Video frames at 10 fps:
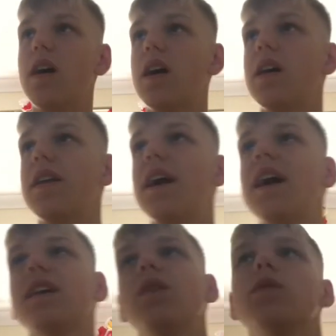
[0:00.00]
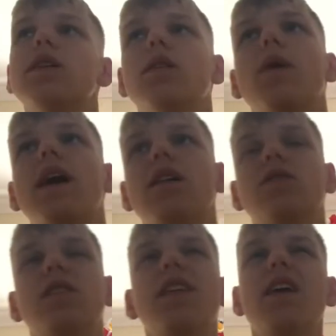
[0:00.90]
Nahaki
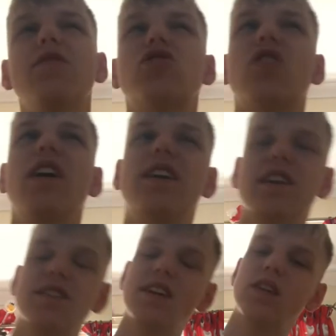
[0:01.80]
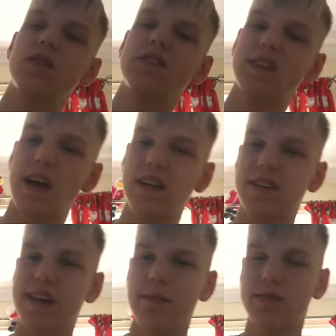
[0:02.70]
Wells, another striker. Since we
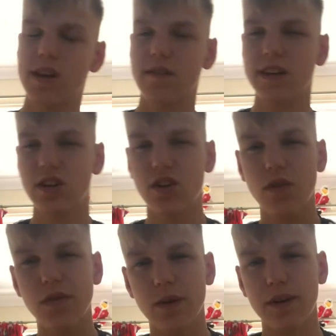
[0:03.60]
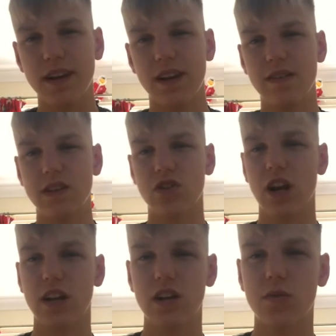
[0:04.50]
signed Sam Surridge, I don't think we need another
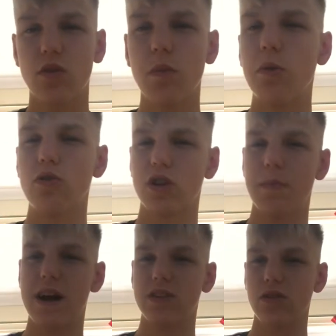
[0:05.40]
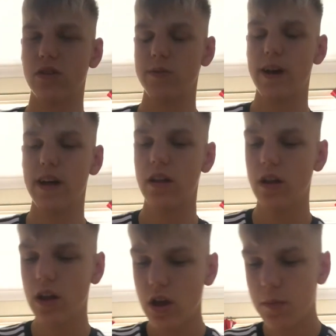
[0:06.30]
striker because we've got Borja Bastón as well.
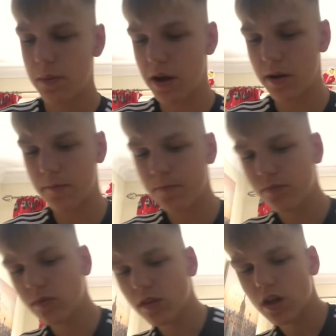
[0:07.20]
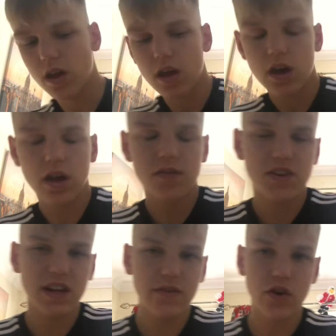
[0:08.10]
But if
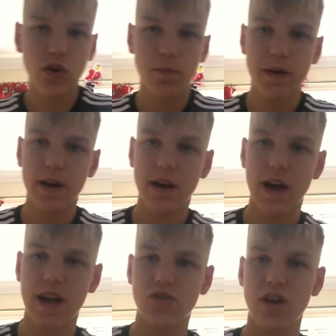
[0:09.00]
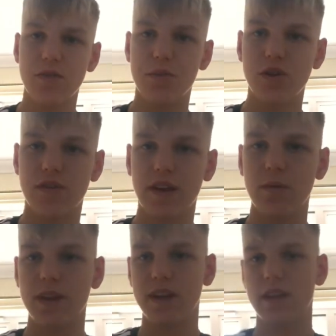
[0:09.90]
Steve Cooper and Trevor Birch
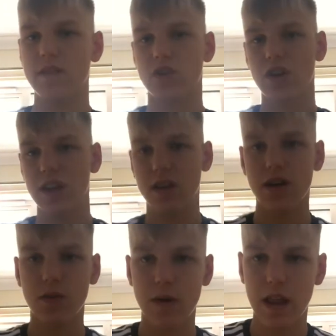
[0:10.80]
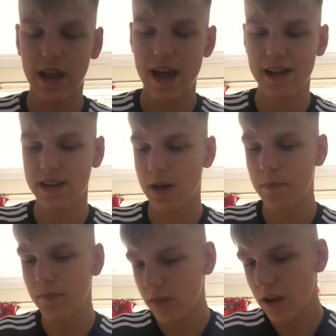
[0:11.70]
think we need another striker, well, we get
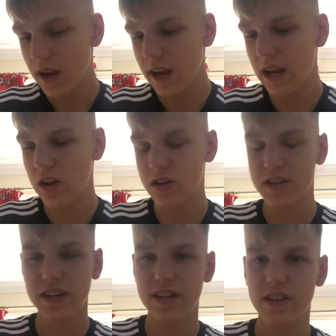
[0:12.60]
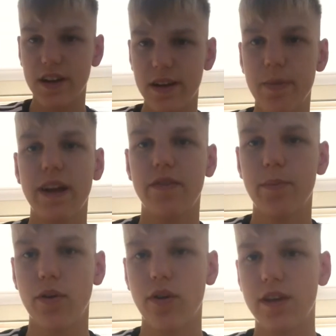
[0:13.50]
him. He looks decent, he played for
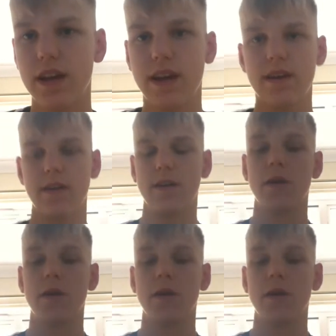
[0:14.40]
Burnley.